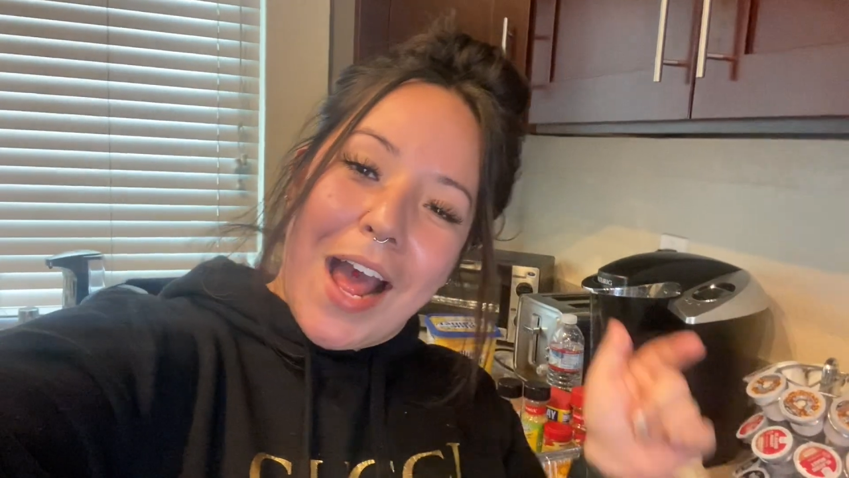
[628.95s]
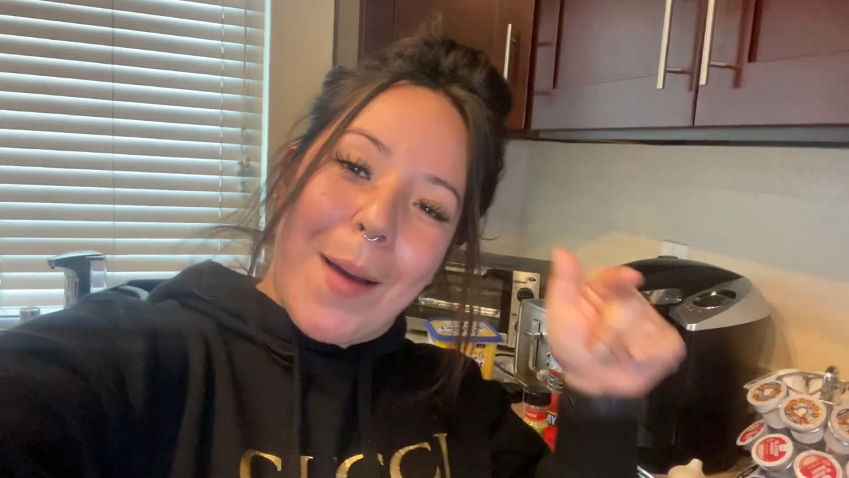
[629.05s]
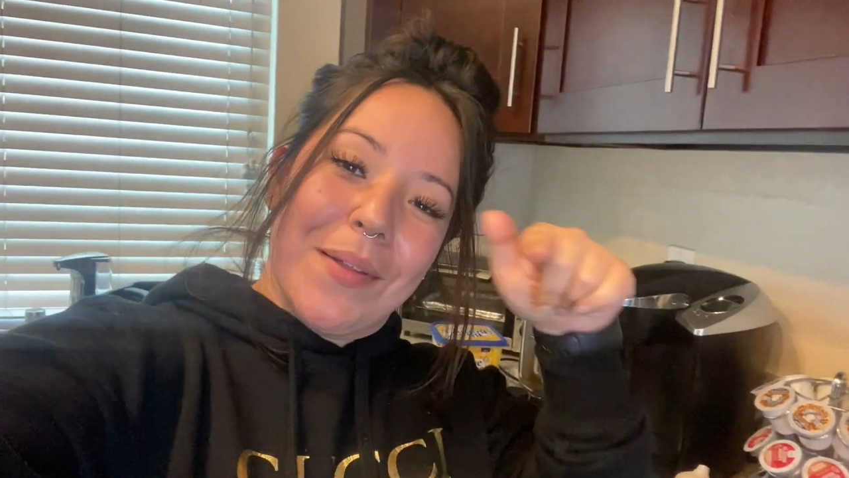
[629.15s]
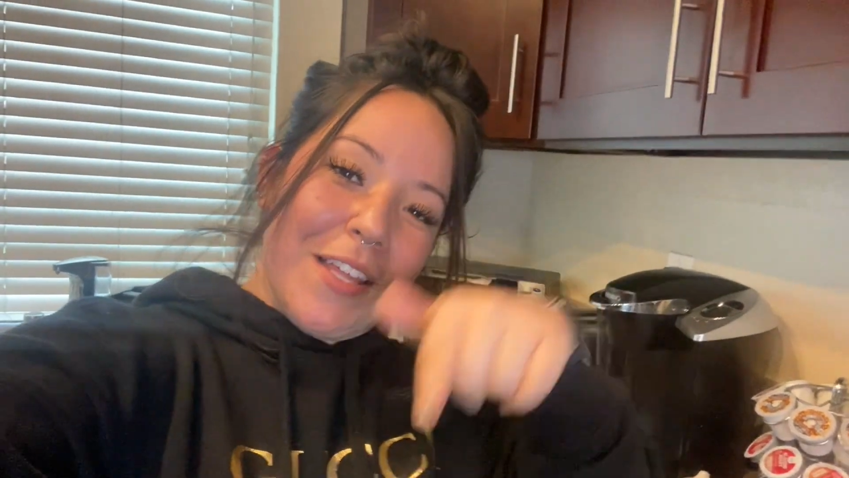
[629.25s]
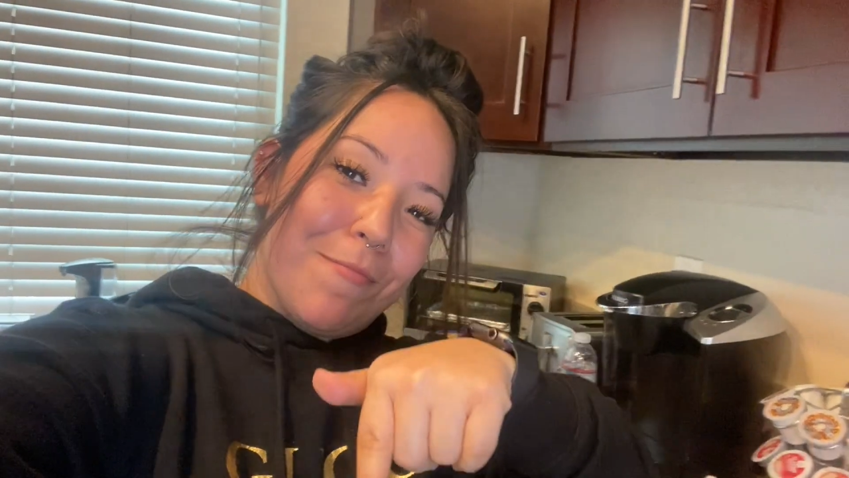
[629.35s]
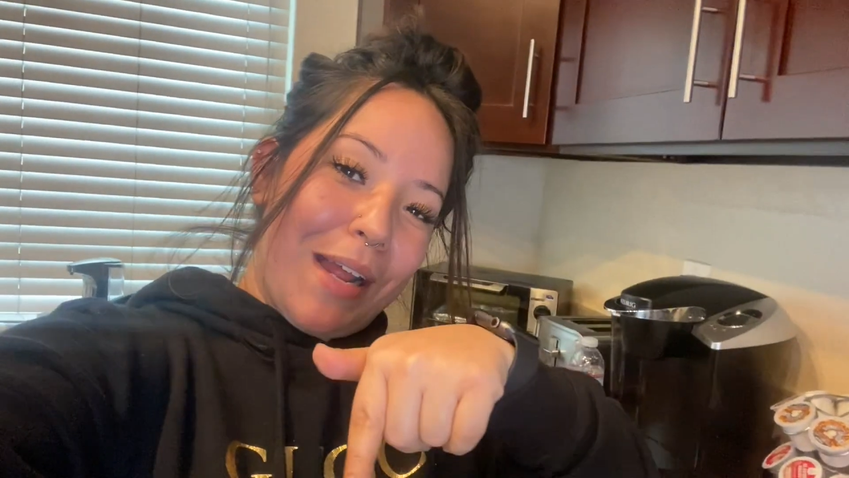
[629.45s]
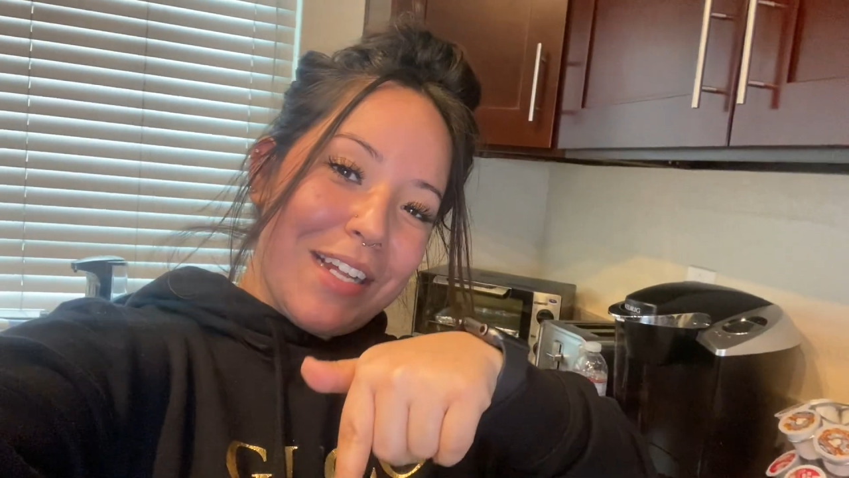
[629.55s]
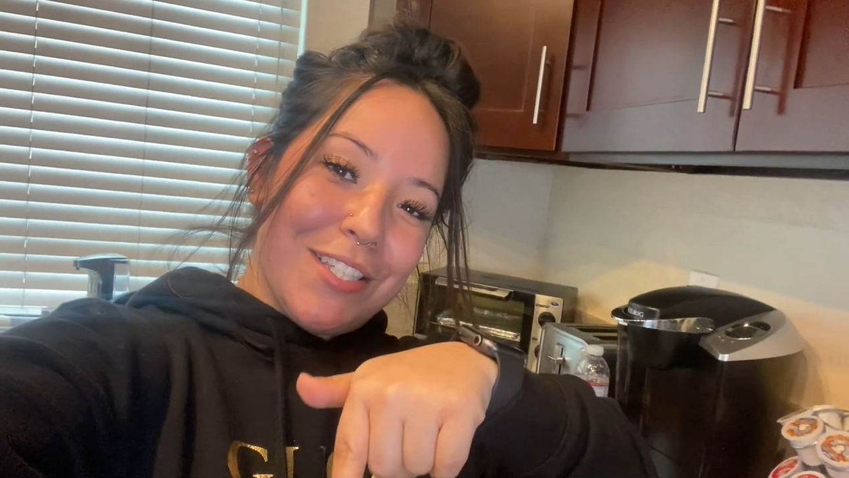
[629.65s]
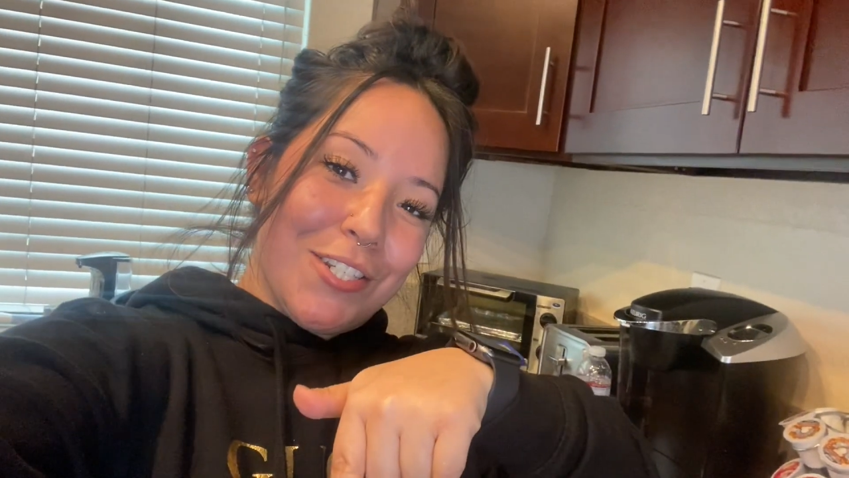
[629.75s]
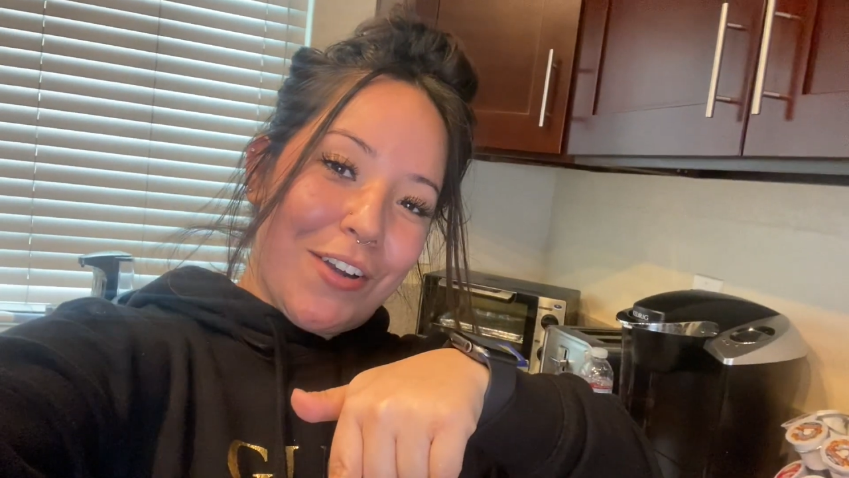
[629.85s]
I'm gonna leave my
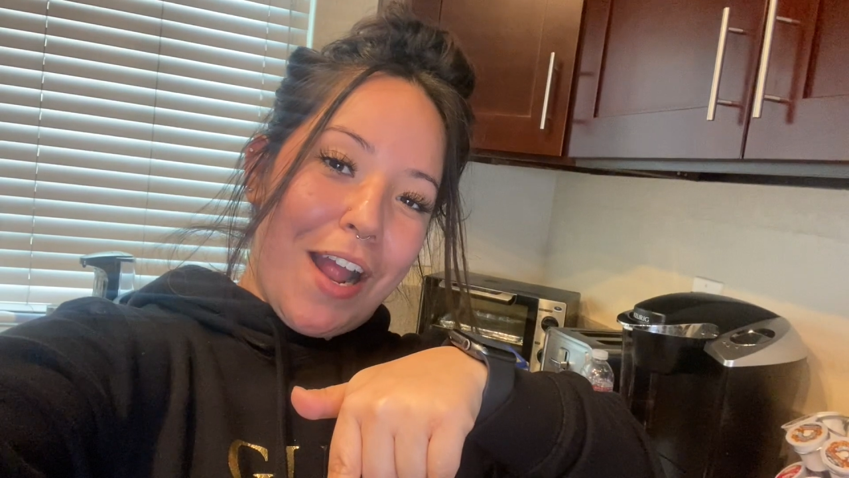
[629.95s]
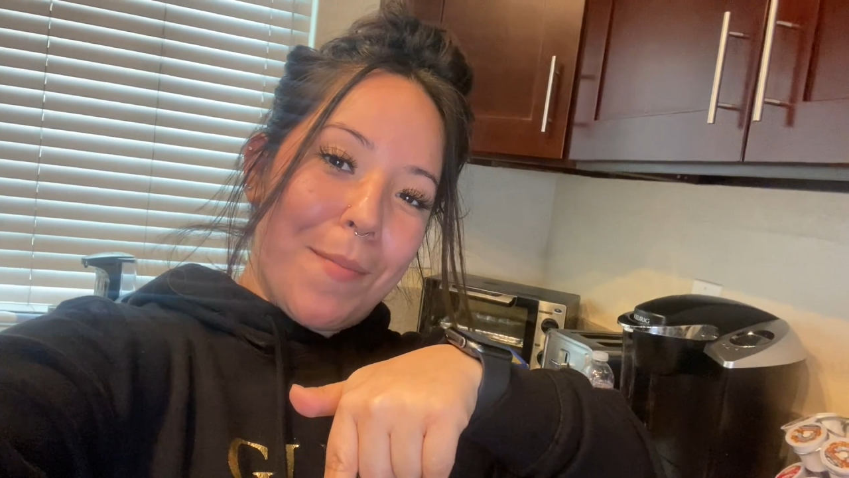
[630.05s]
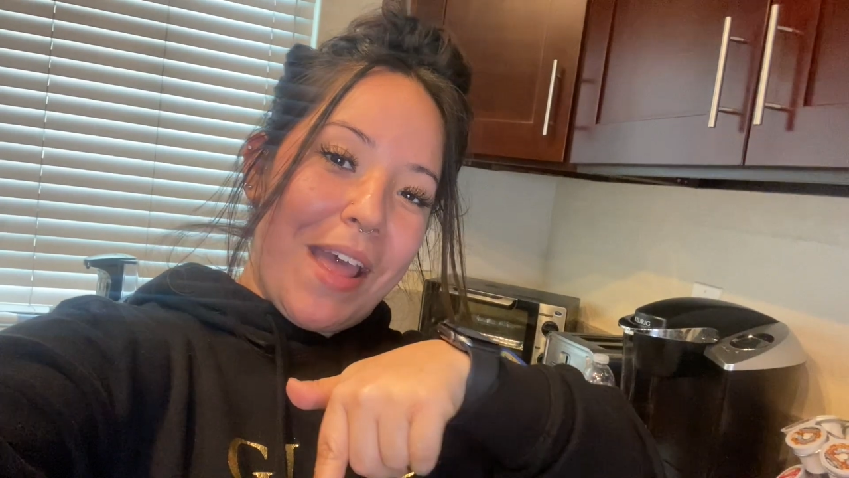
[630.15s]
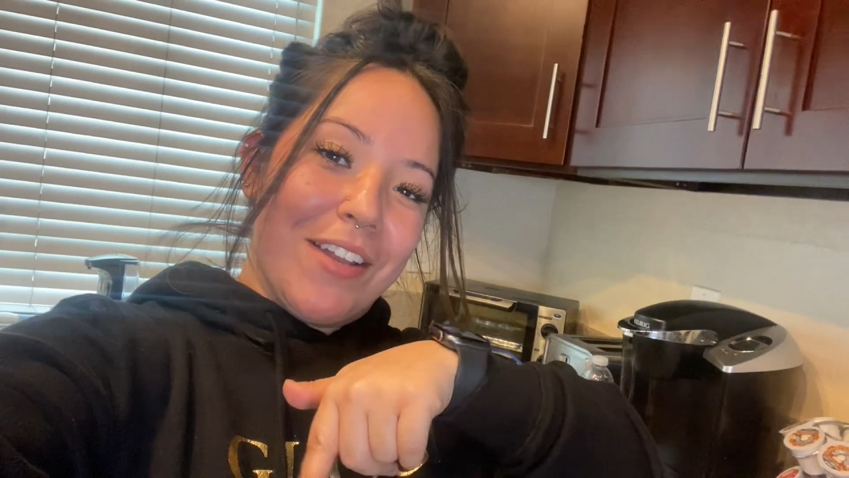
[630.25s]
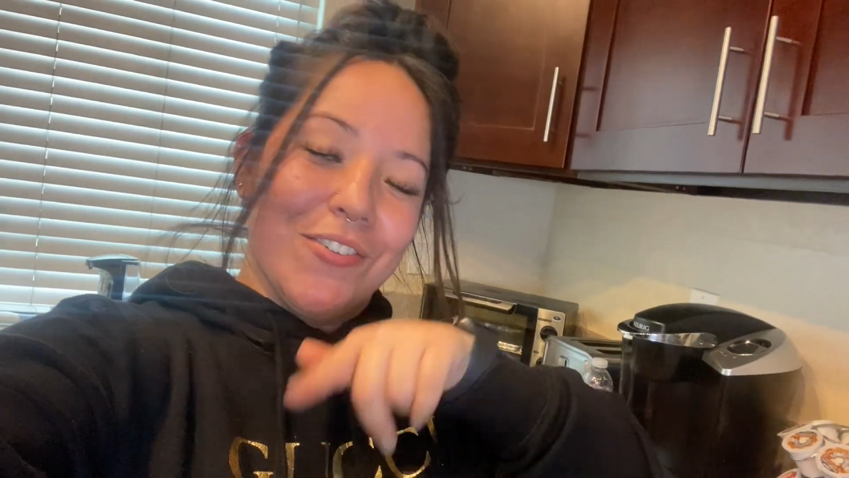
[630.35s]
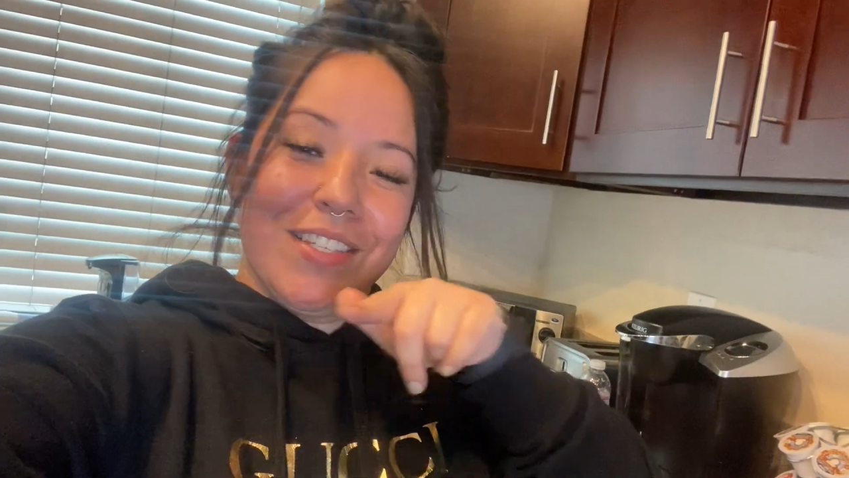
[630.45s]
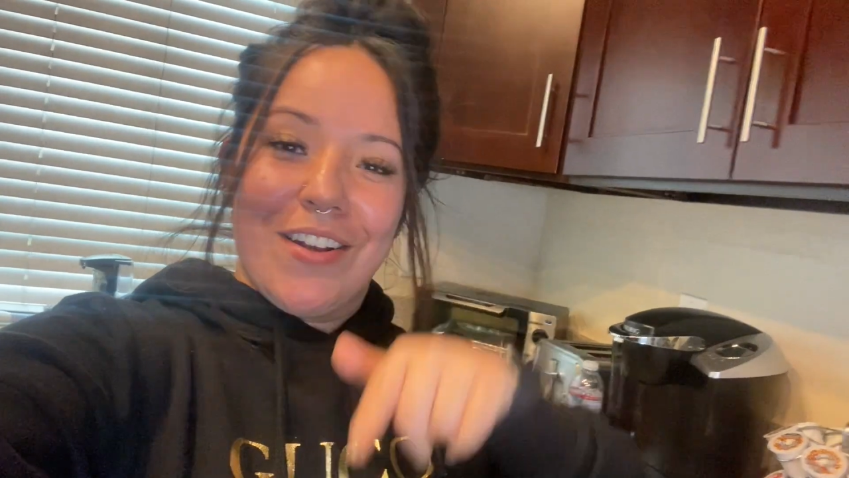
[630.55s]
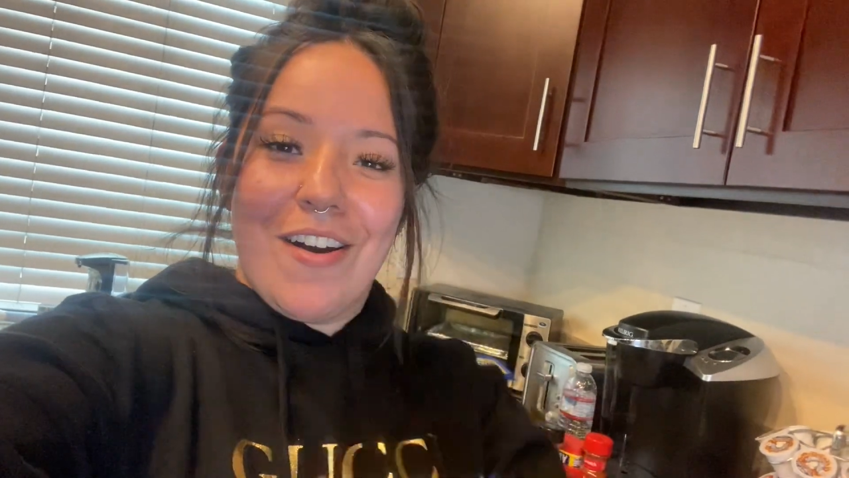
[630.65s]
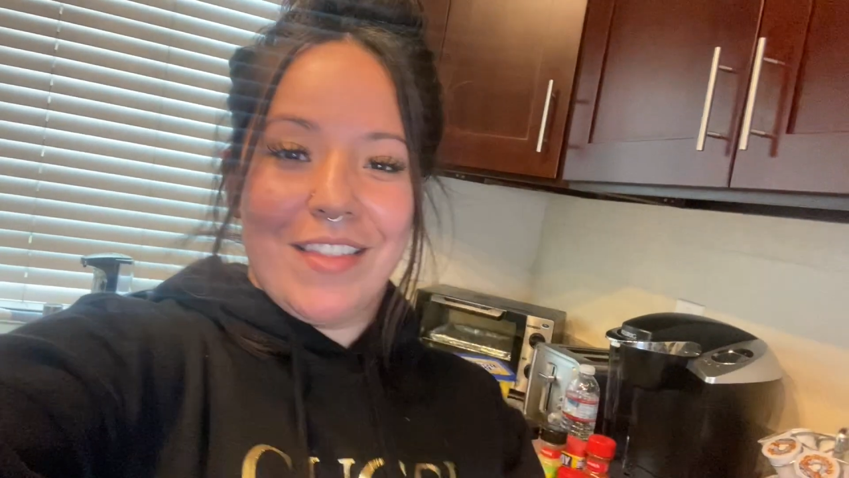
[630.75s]
Instagram handles and all